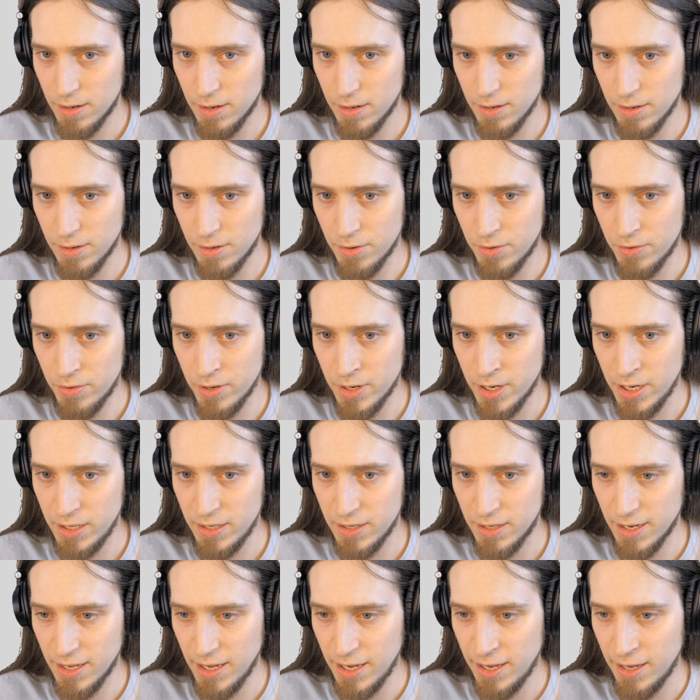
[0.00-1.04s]
All right,
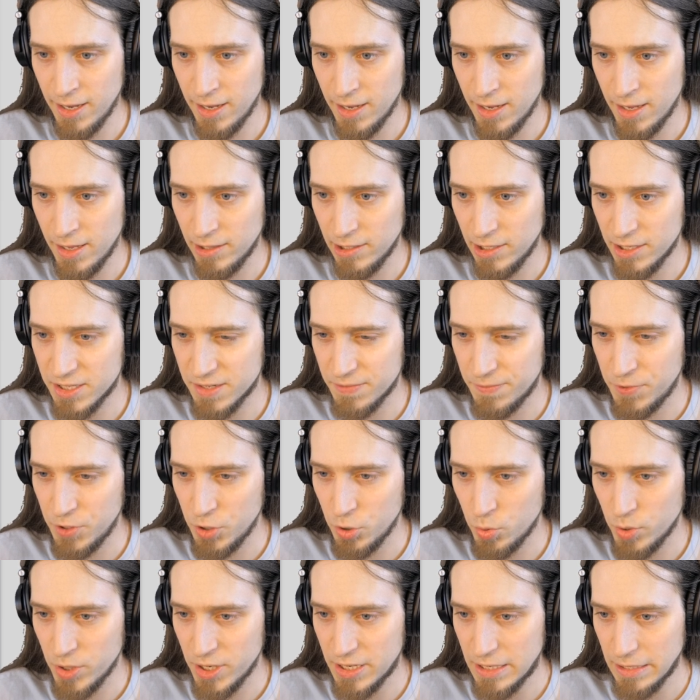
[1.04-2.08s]
and let's
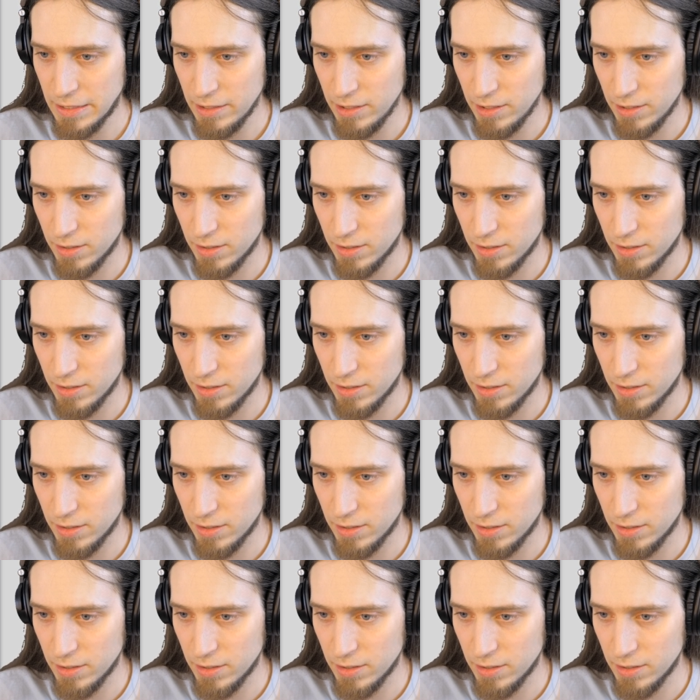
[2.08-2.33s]
view it.